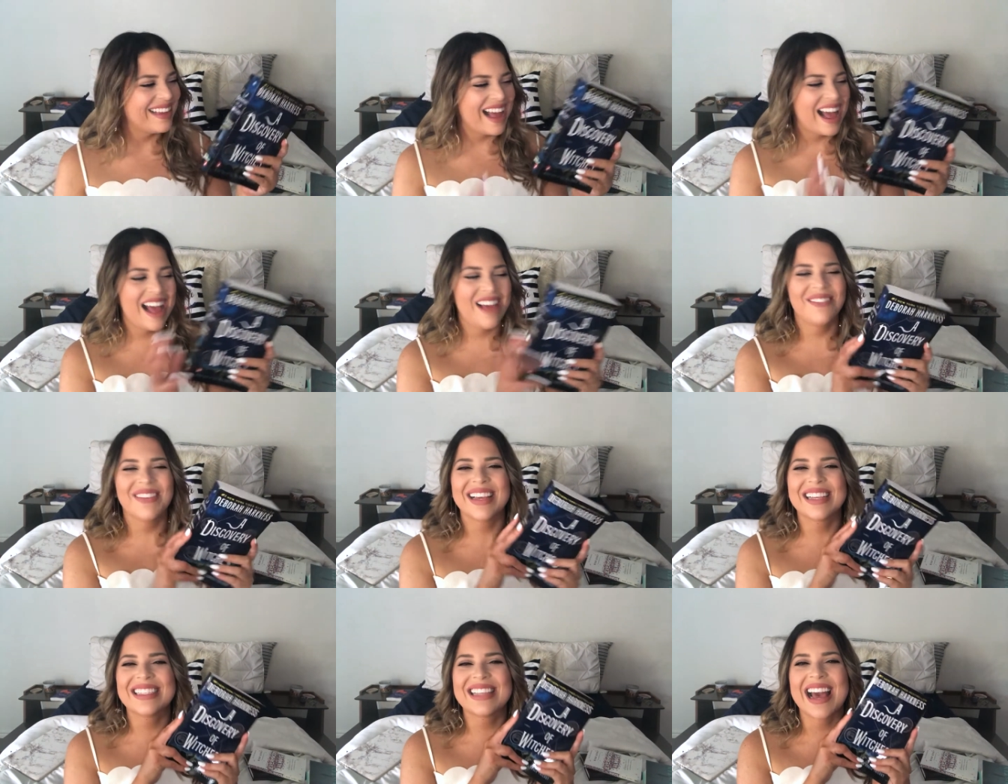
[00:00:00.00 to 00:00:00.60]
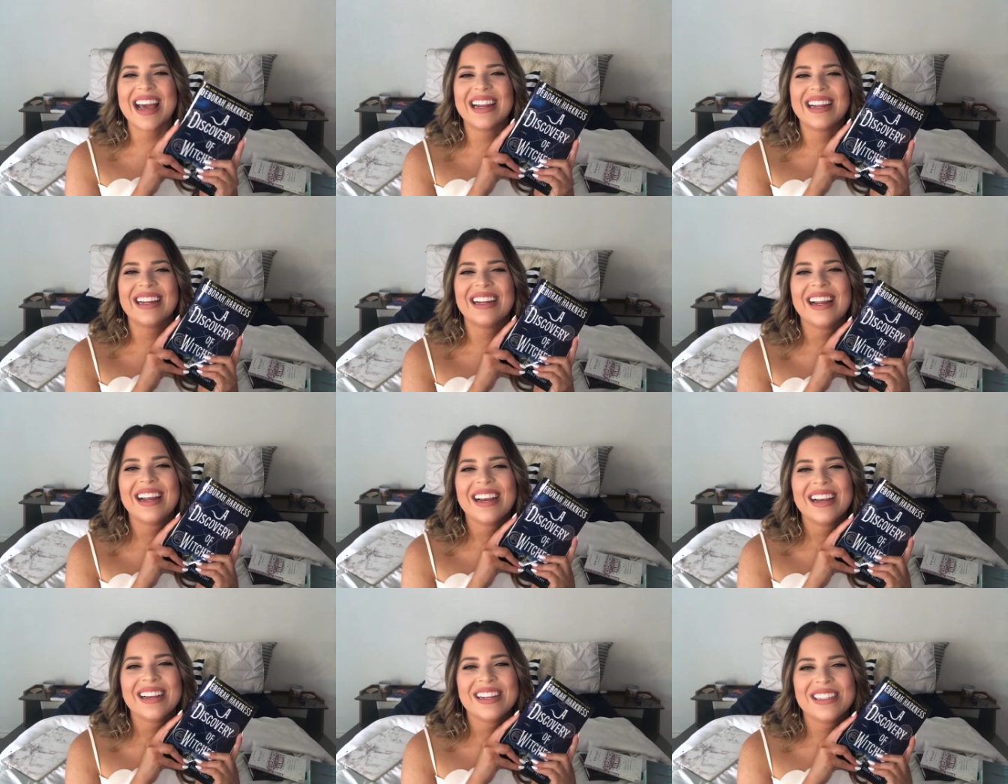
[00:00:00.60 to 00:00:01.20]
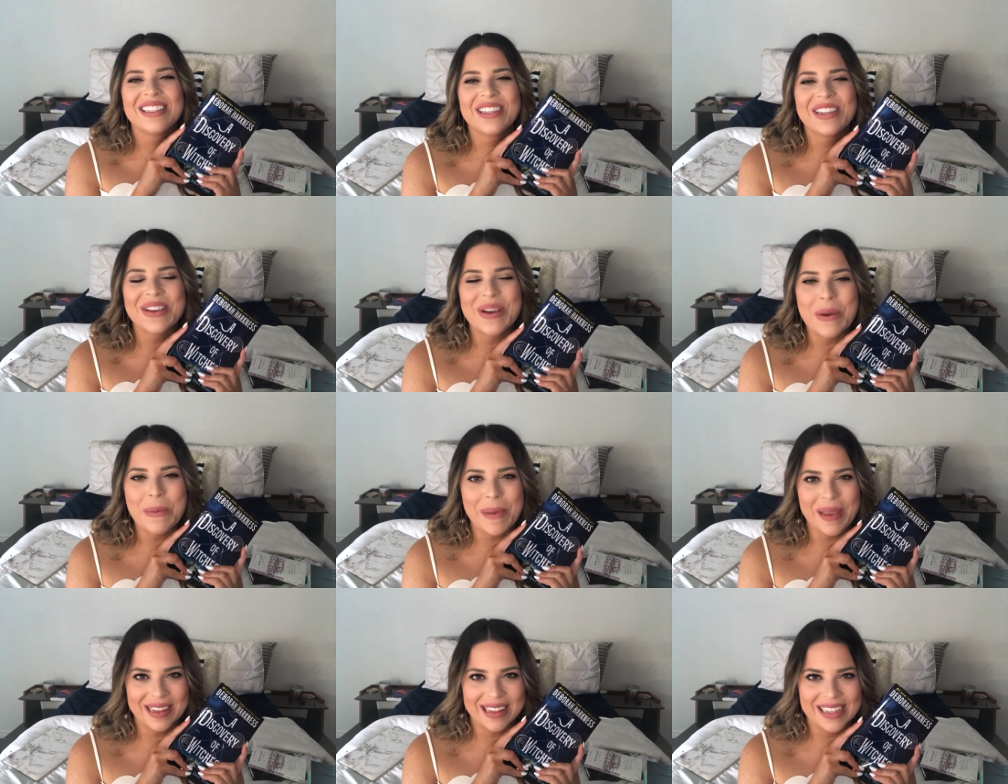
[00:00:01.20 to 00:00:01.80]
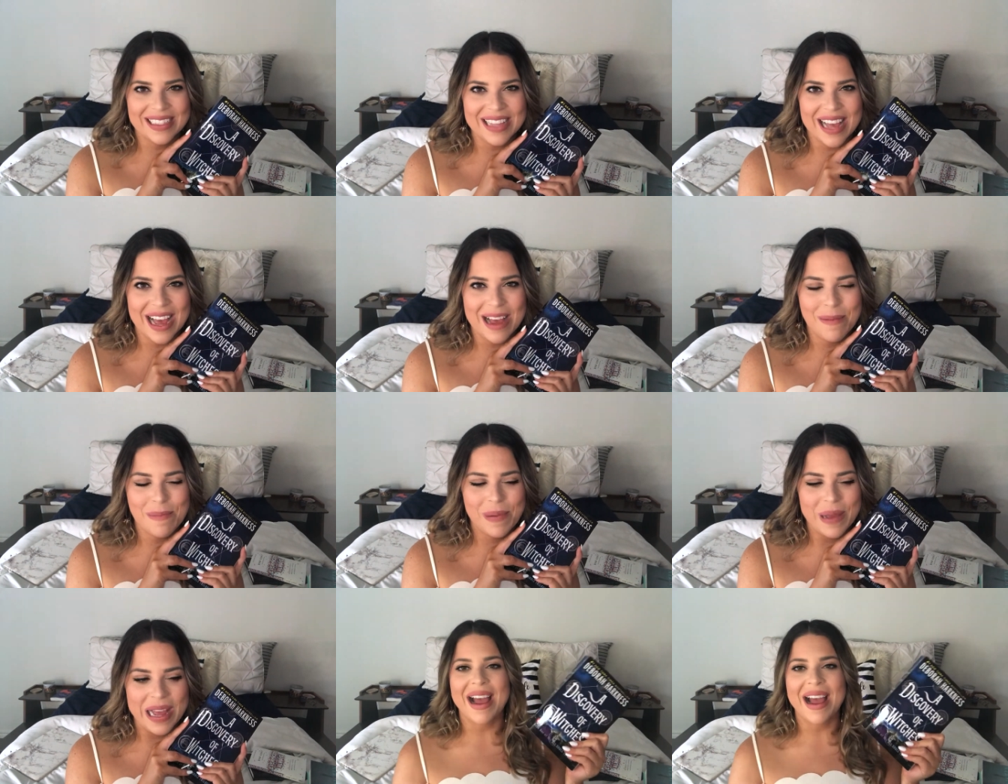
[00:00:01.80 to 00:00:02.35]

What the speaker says: I'm excited to pick this up.